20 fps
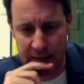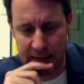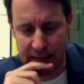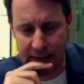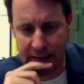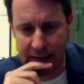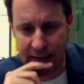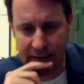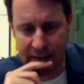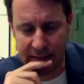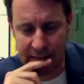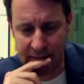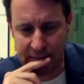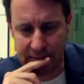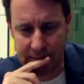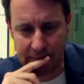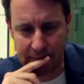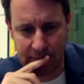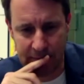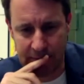And
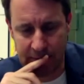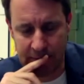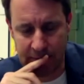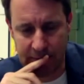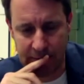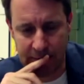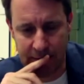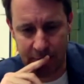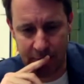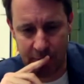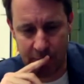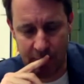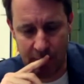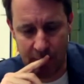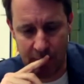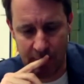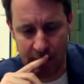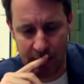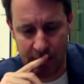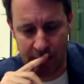uh, I
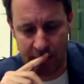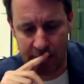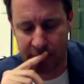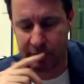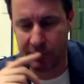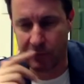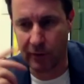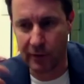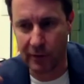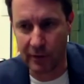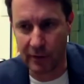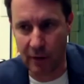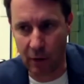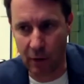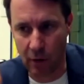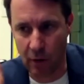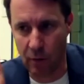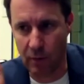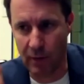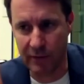remember it's
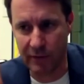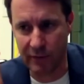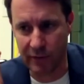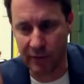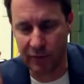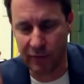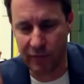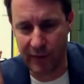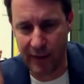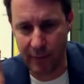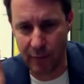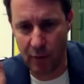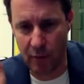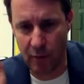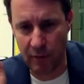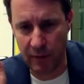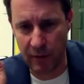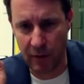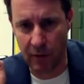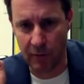always in
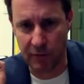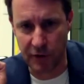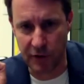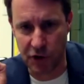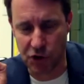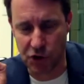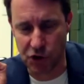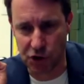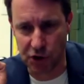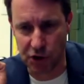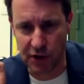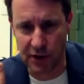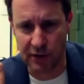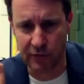February of each year.